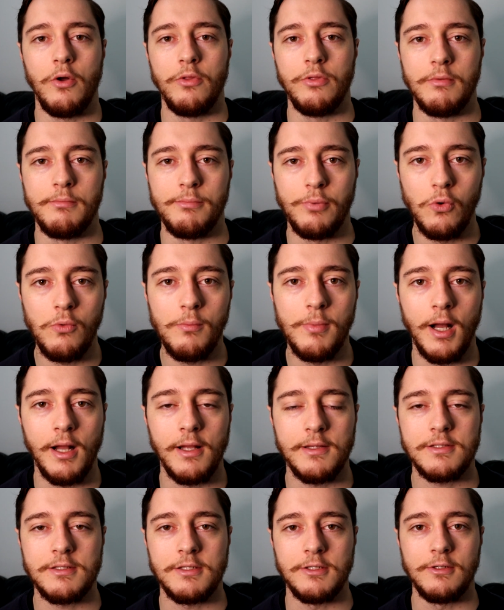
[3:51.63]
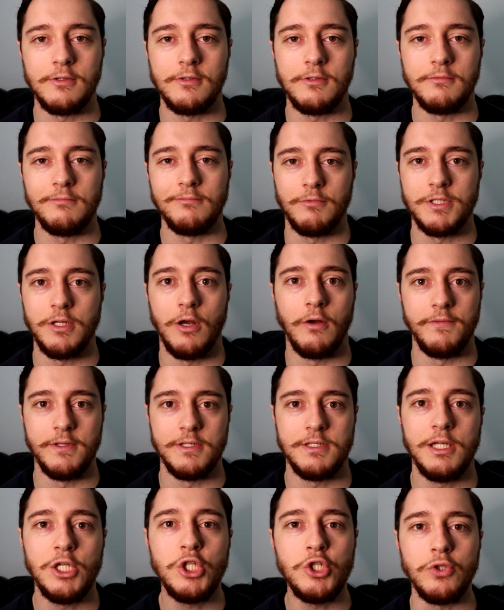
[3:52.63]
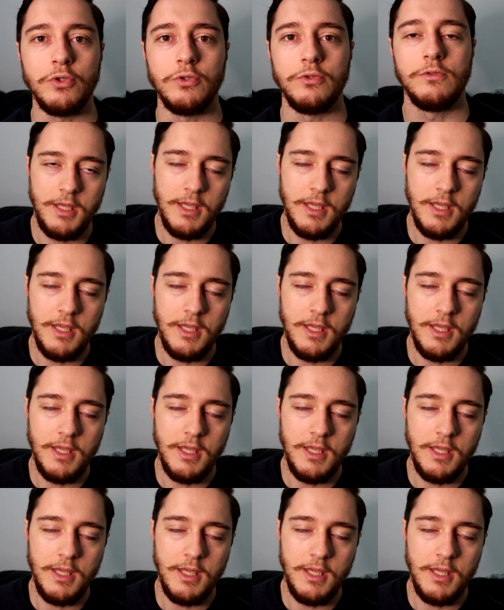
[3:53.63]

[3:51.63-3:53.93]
on the bull bar to resolve this issue.